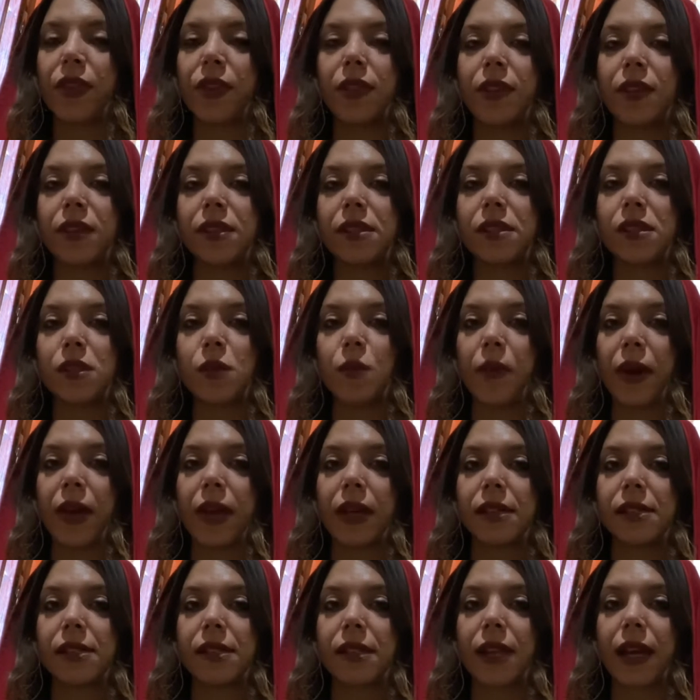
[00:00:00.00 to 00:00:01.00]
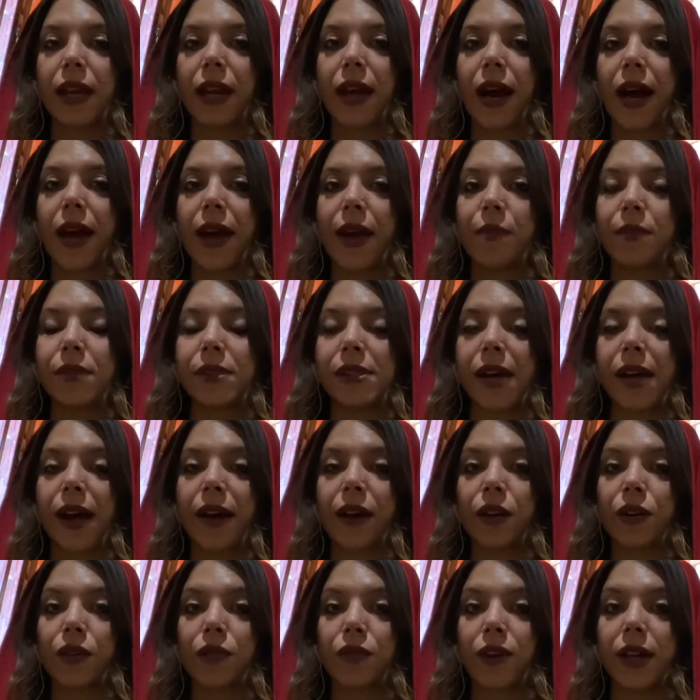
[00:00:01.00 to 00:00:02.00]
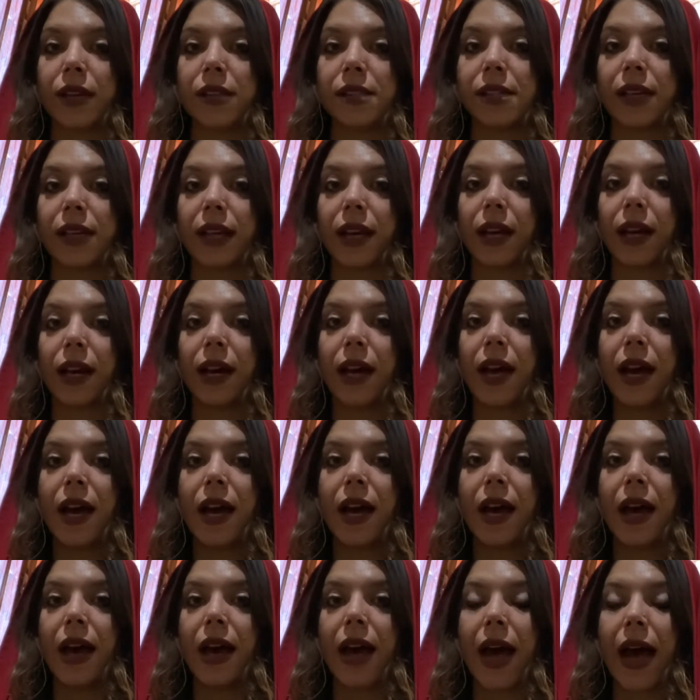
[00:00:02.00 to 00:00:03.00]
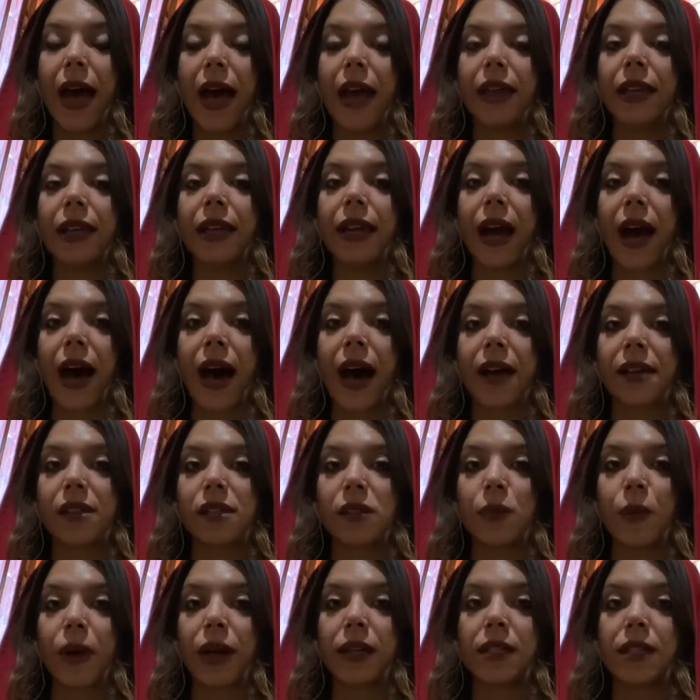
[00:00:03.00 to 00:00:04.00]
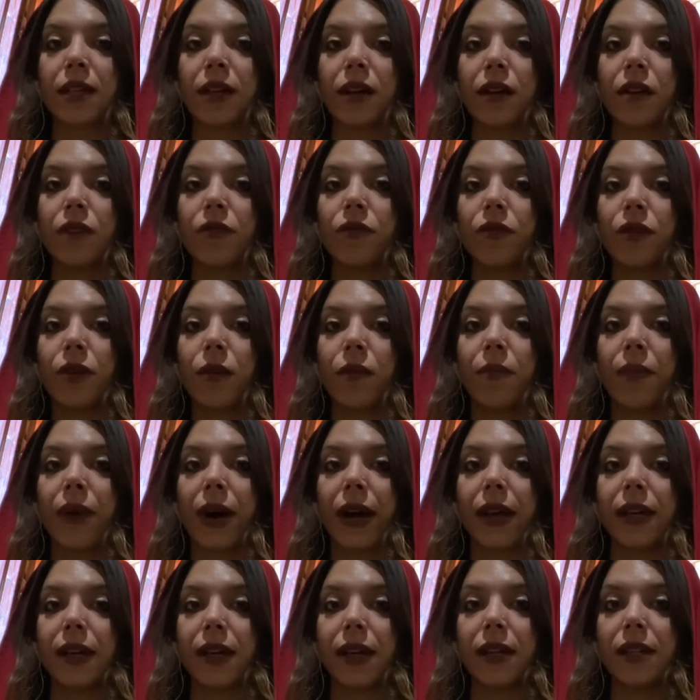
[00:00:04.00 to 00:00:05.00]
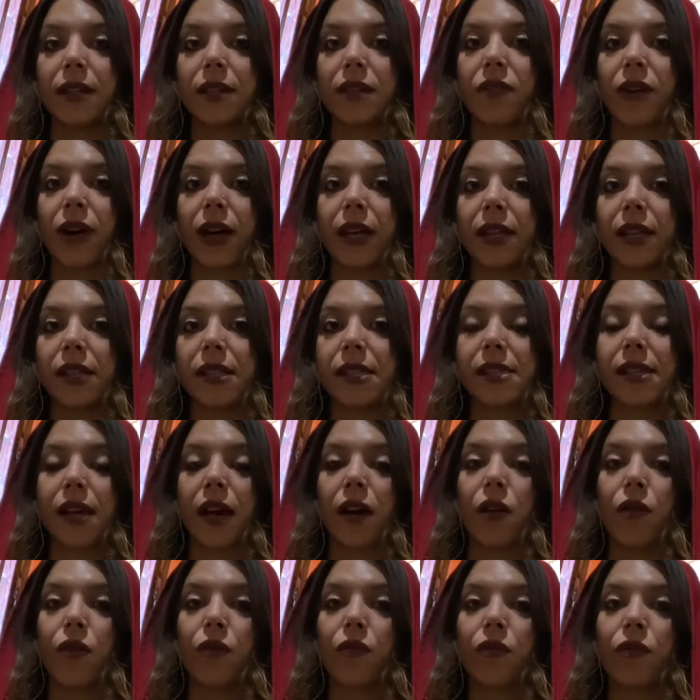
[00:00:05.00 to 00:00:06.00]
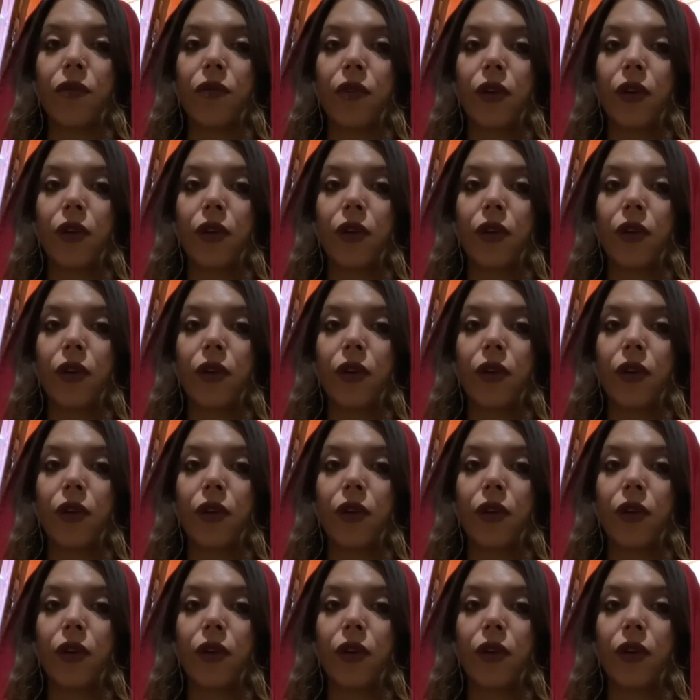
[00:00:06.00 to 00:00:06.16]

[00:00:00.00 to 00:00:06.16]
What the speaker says: this space that I am sacrificing any aspect of my divine self?